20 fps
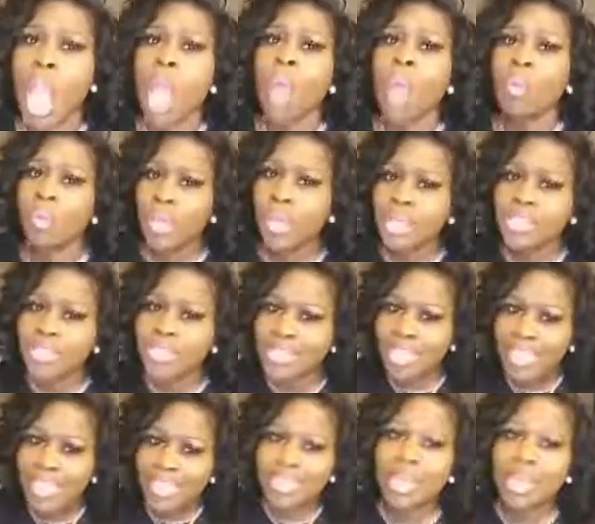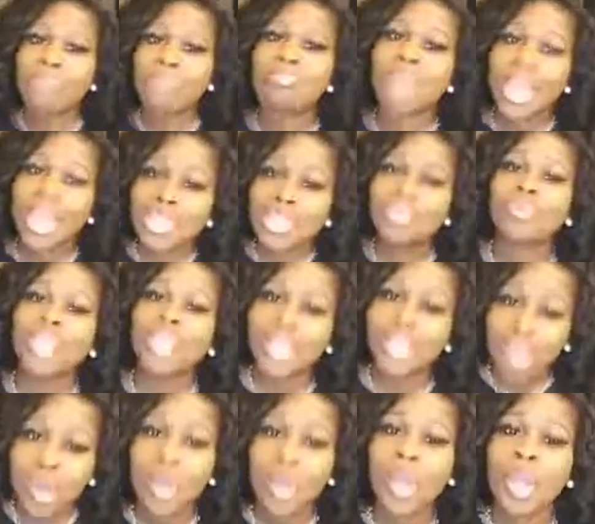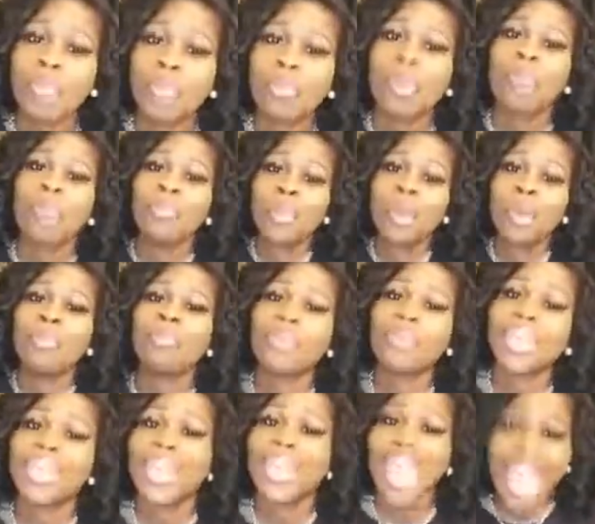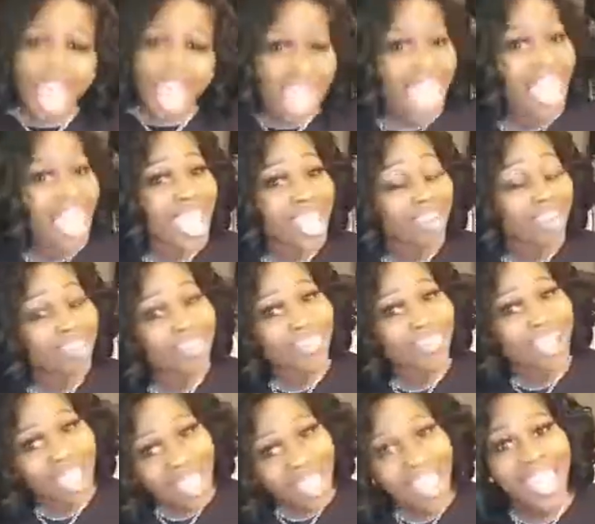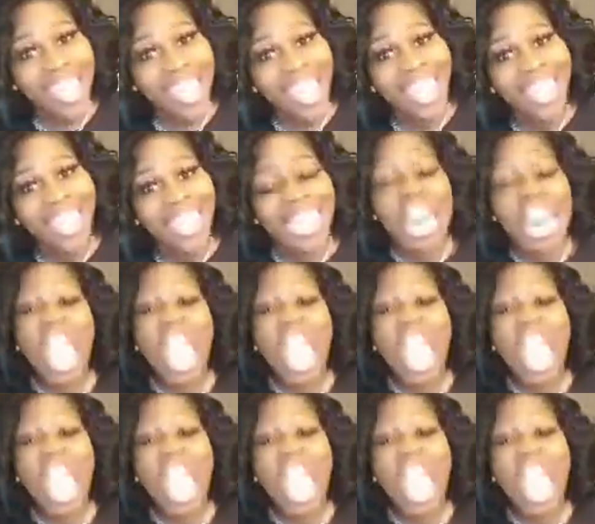we did the best we could with what we had, right?